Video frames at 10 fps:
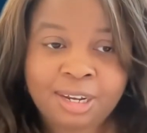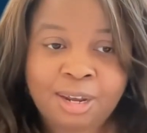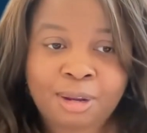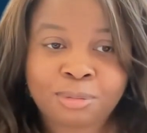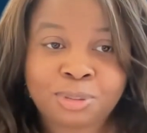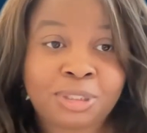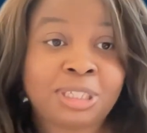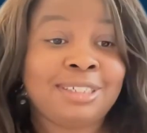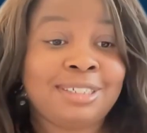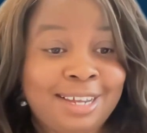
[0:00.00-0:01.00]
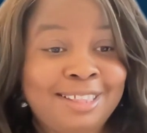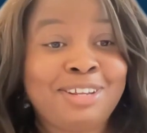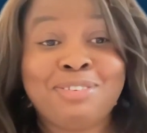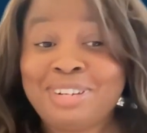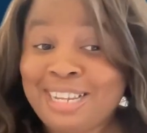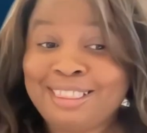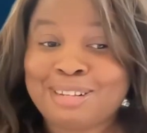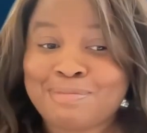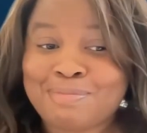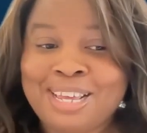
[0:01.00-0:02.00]
so that the day that you need
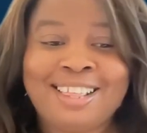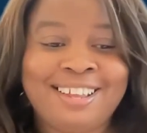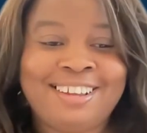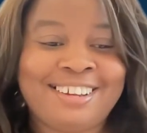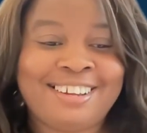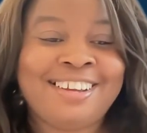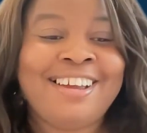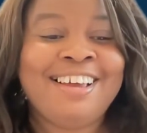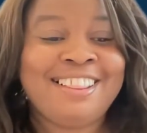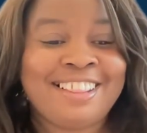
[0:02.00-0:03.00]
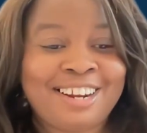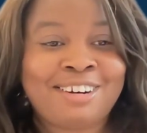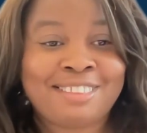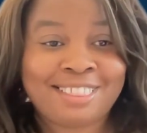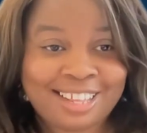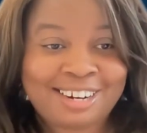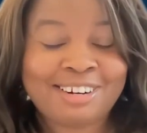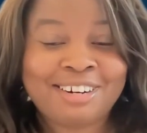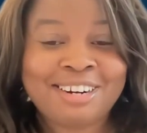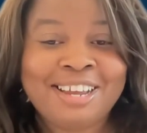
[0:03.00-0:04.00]
them, they are
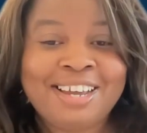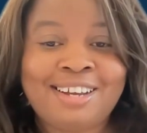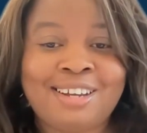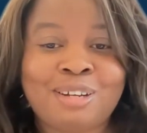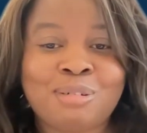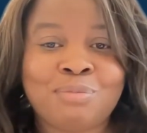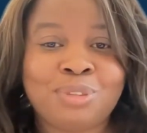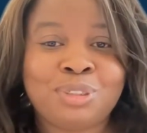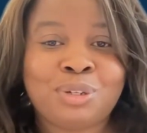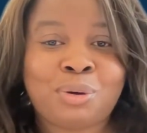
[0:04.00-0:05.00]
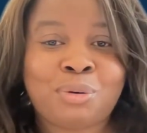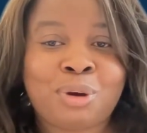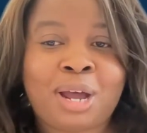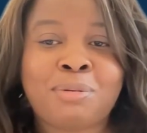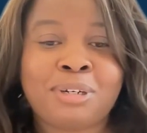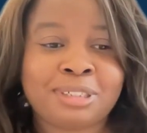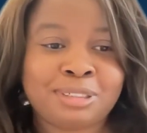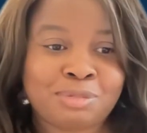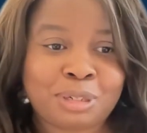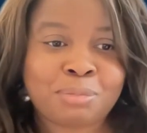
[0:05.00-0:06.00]
there. So I work in
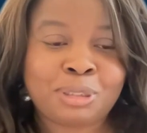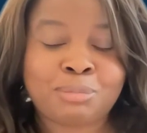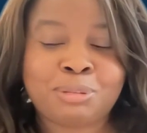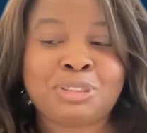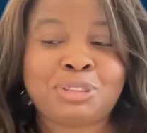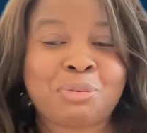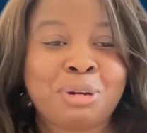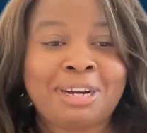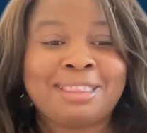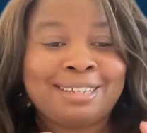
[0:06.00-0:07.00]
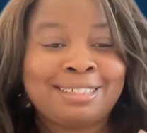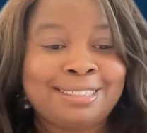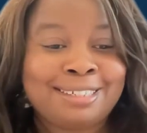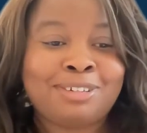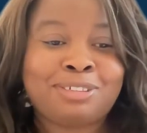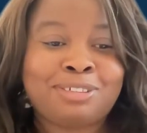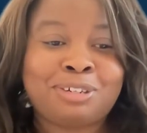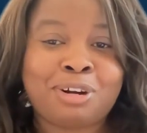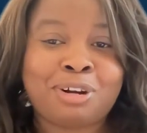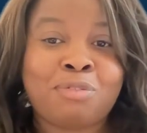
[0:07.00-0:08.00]
developer experience. So we are at the
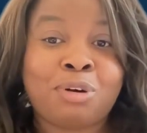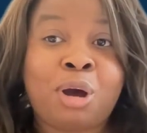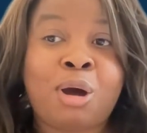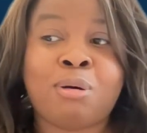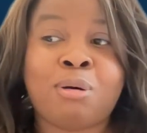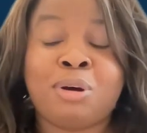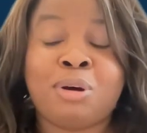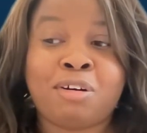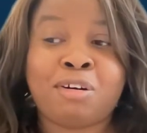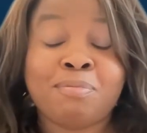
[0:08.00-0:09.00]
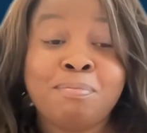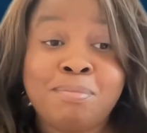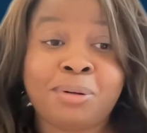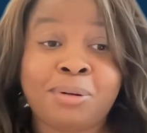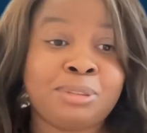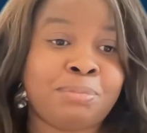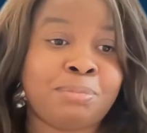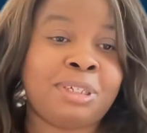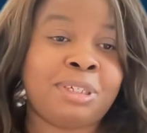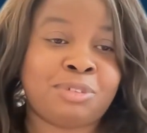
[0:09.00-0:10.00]
center of a hub of
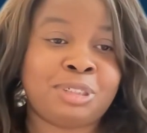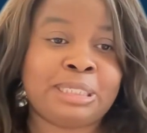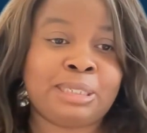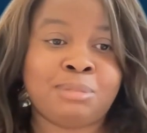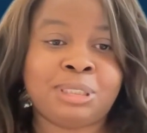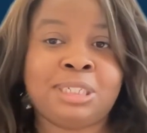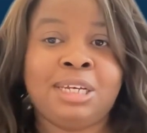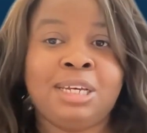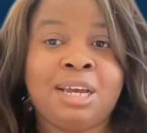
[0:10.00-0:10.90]
multiple infra teams